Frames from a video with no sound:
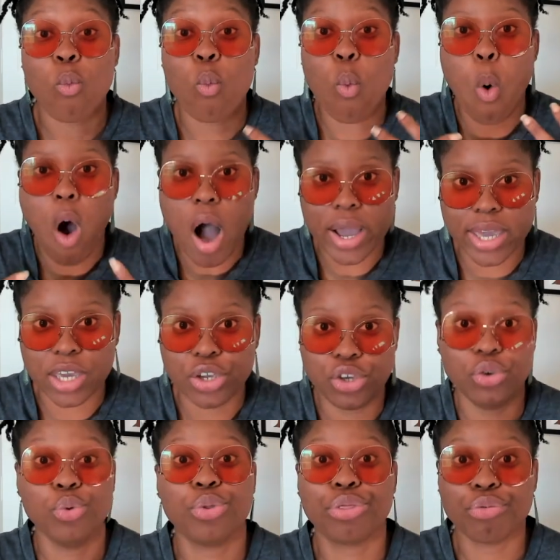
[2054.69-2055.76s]
walking
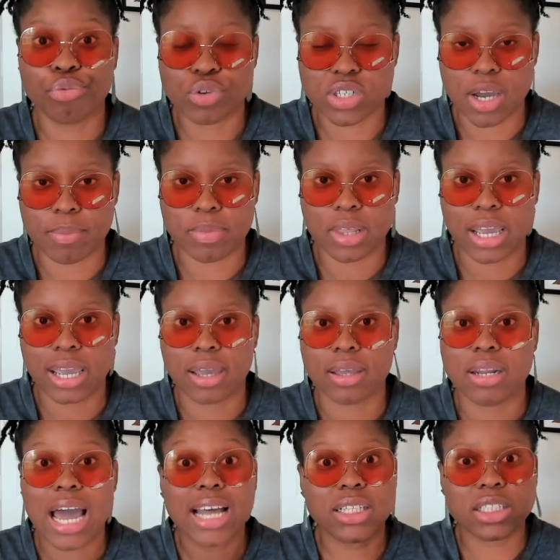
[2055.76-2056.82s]
you through something,
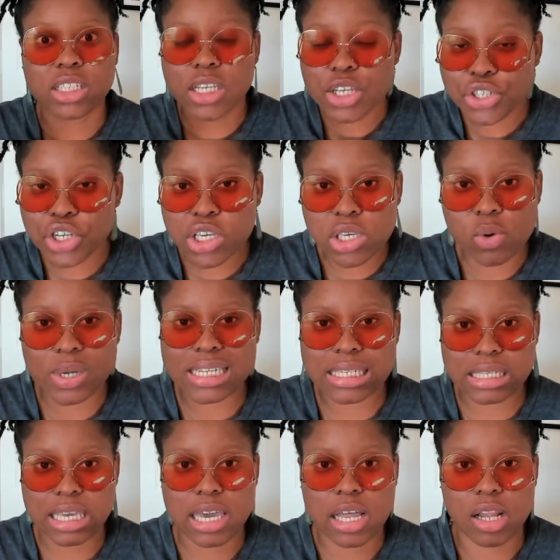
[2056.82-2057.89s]
not teaching you a
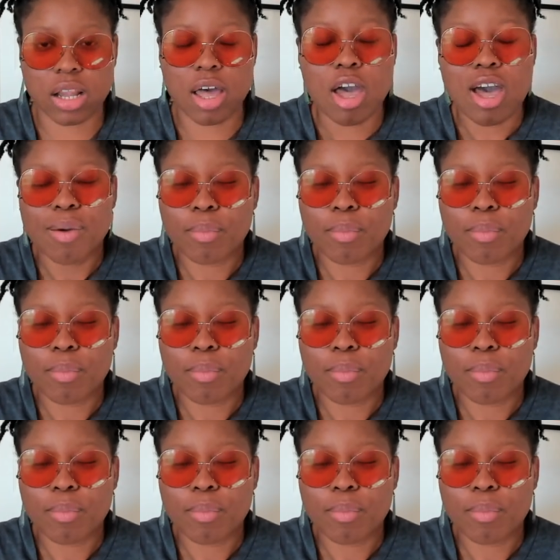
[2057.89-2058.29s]
skill,